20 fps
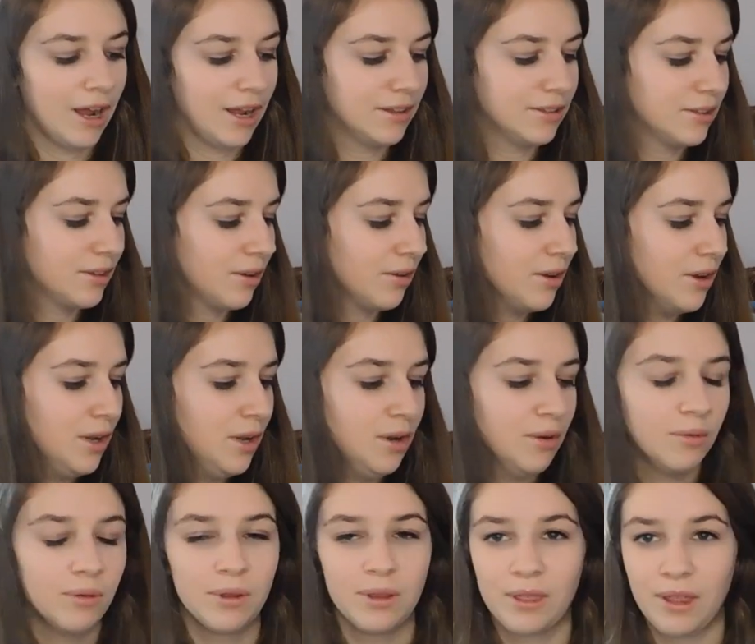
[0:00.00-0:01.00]
I still
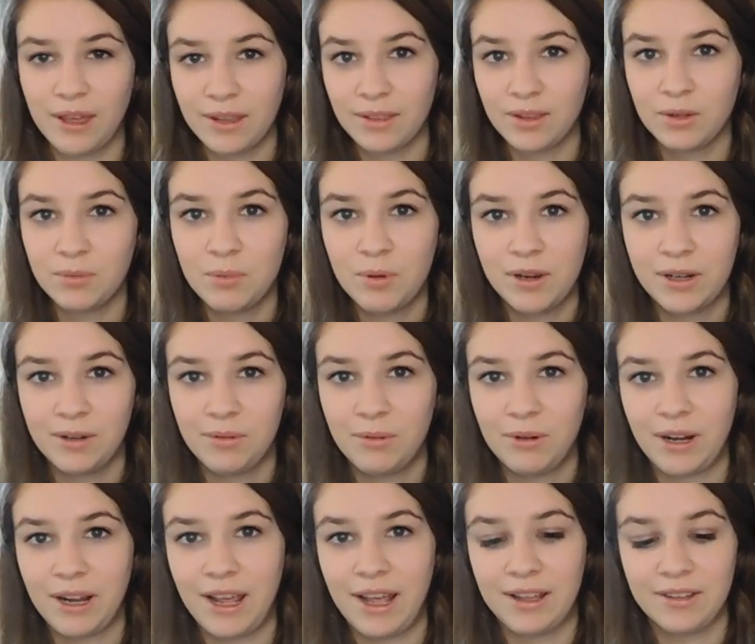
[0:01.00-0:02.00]
really like this book and
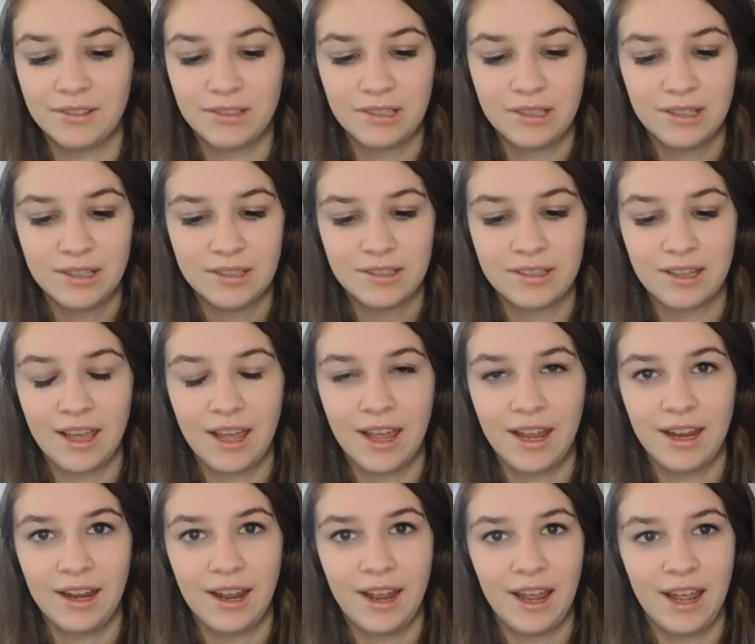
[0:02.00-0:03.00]
what it has to
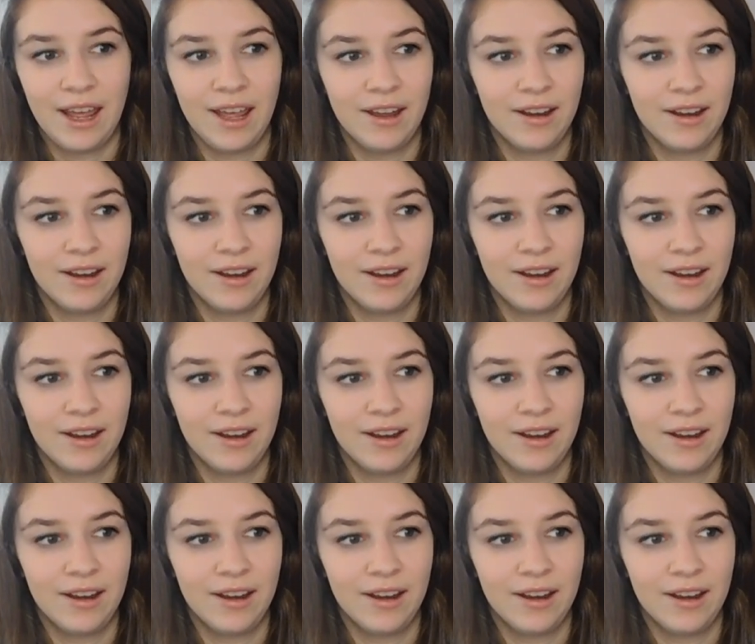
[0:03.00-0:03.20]
say.